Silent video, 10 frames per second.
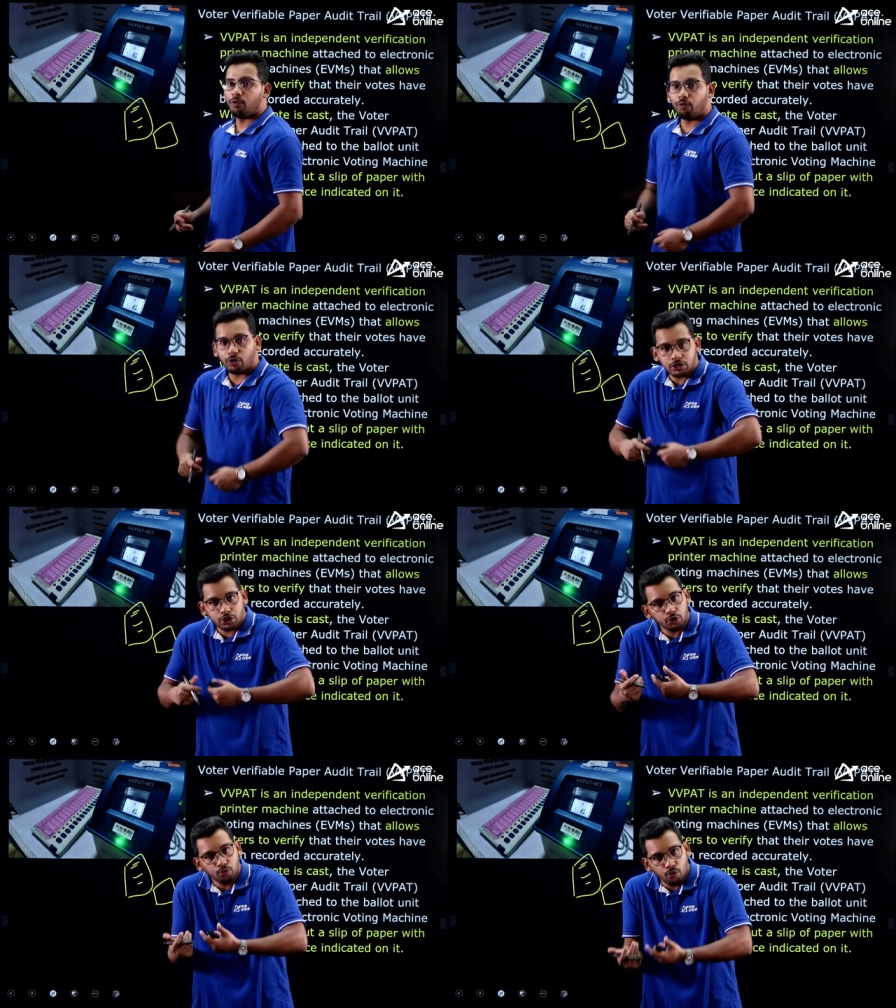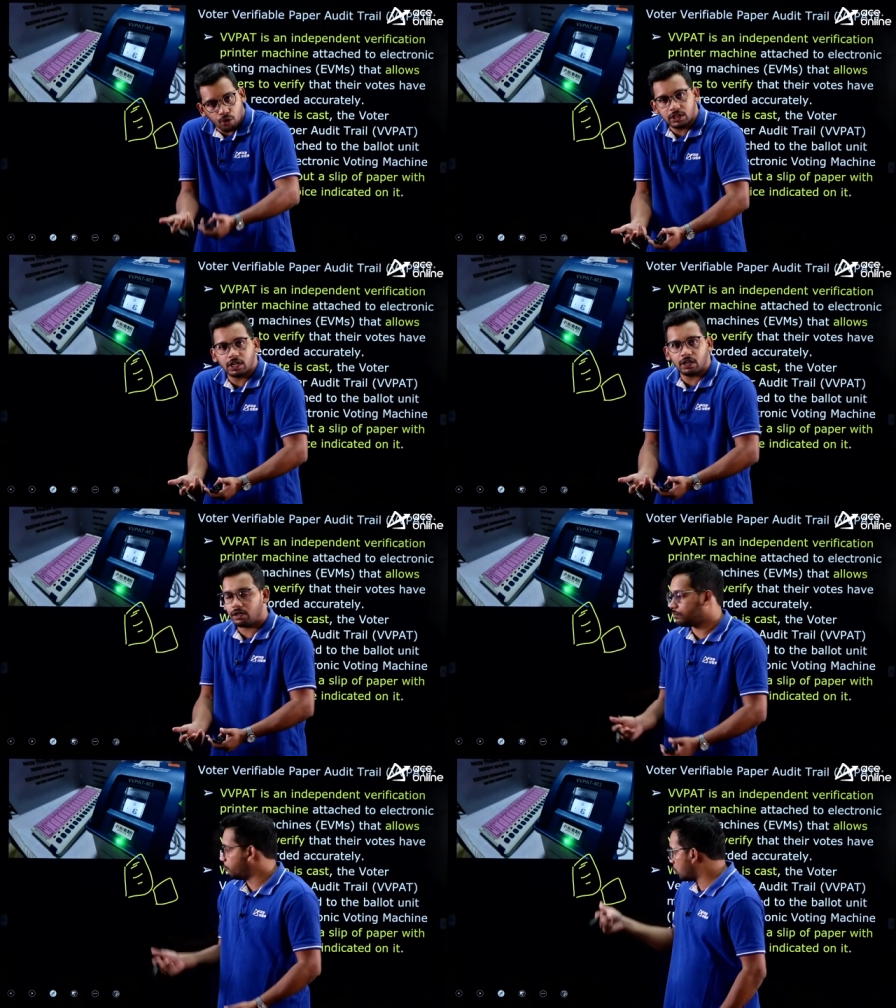Once you vote the,
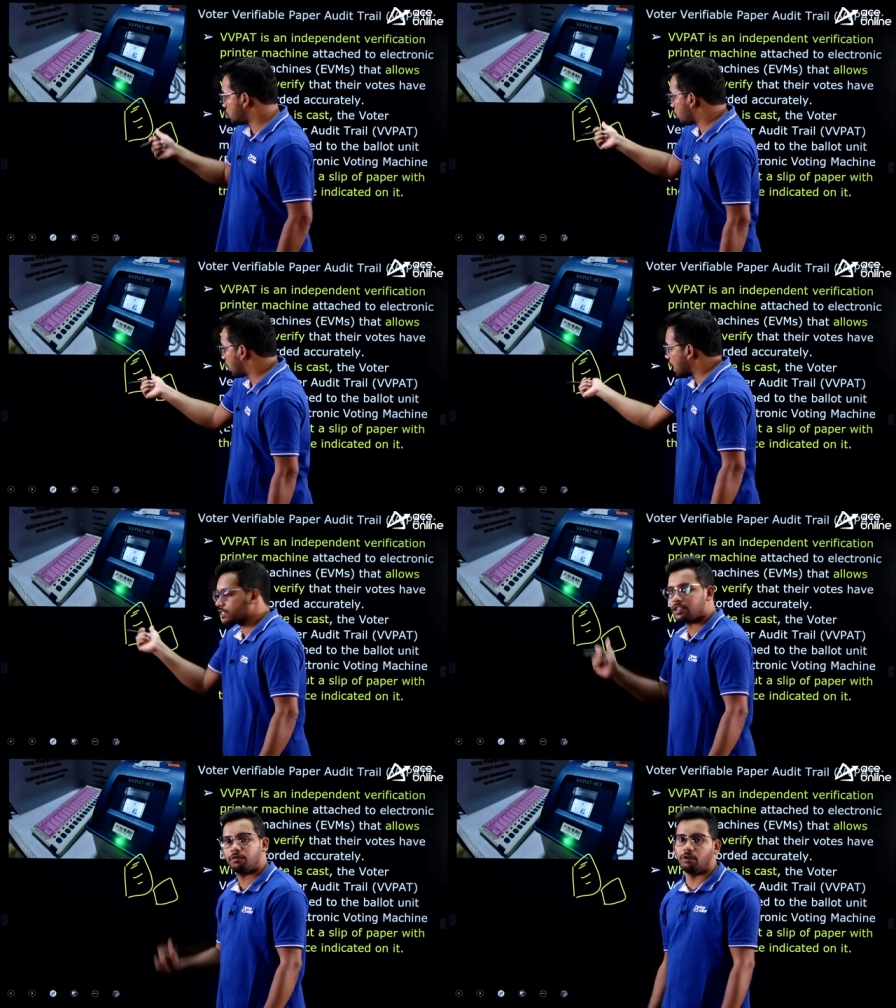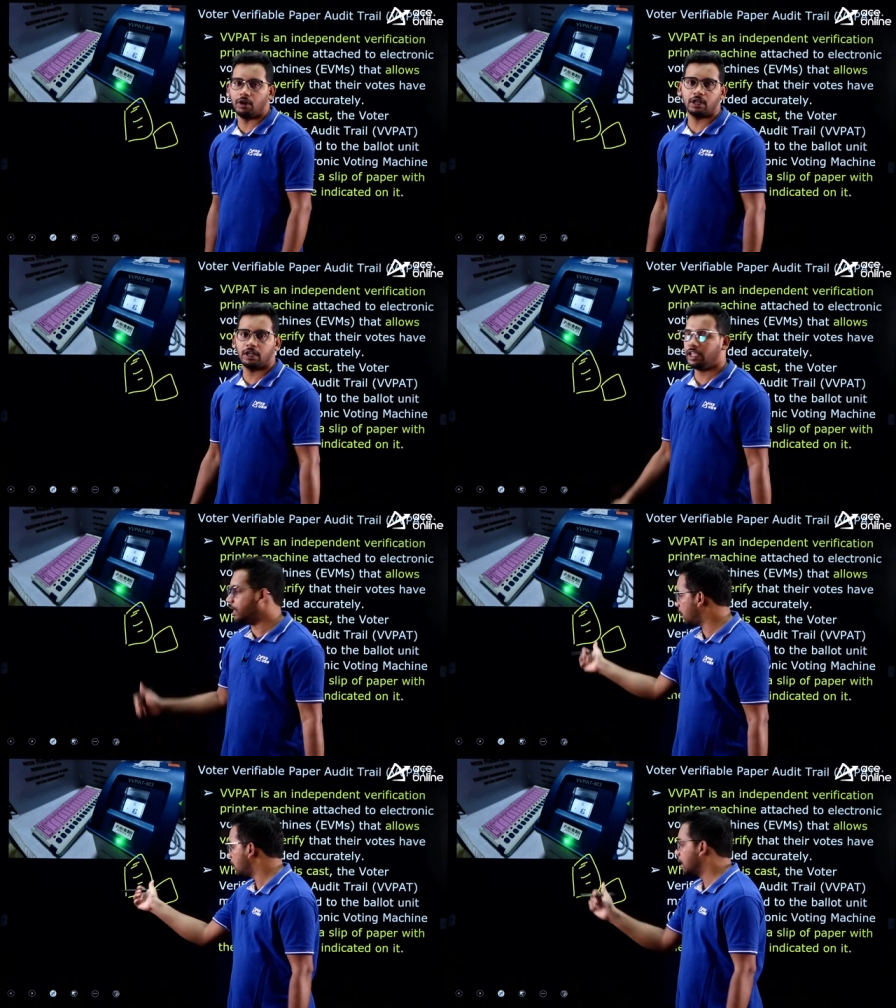once you cast the vote
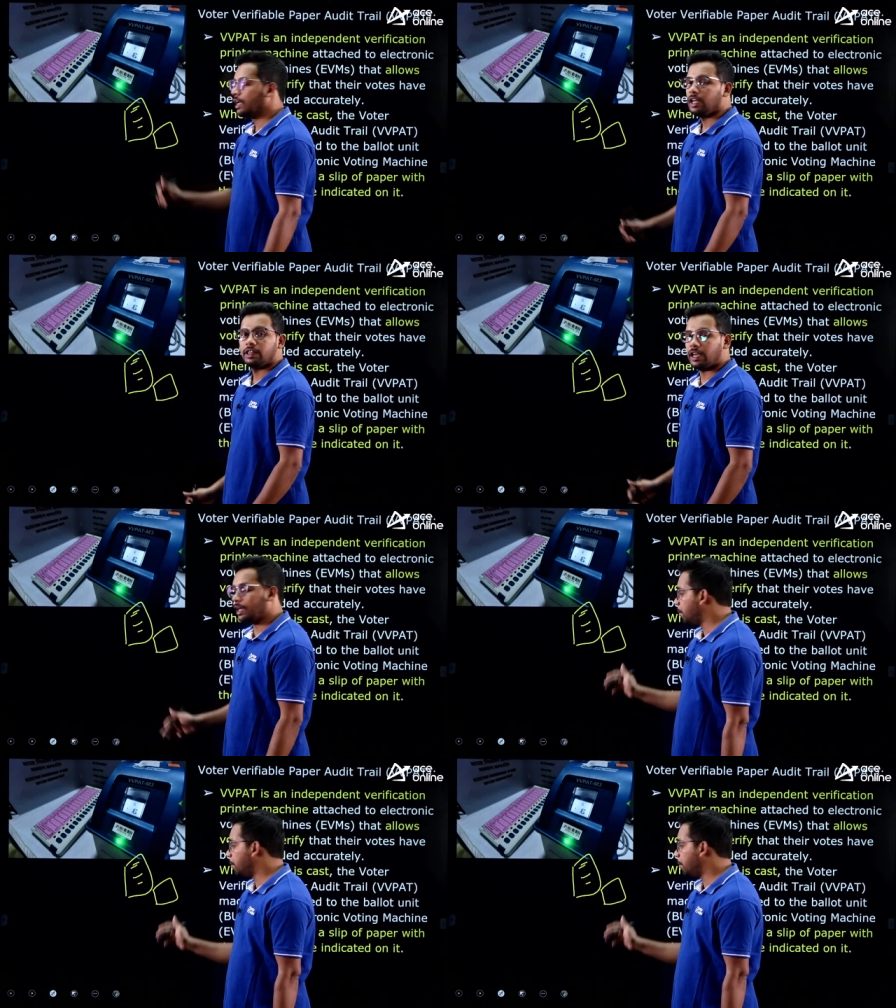here, then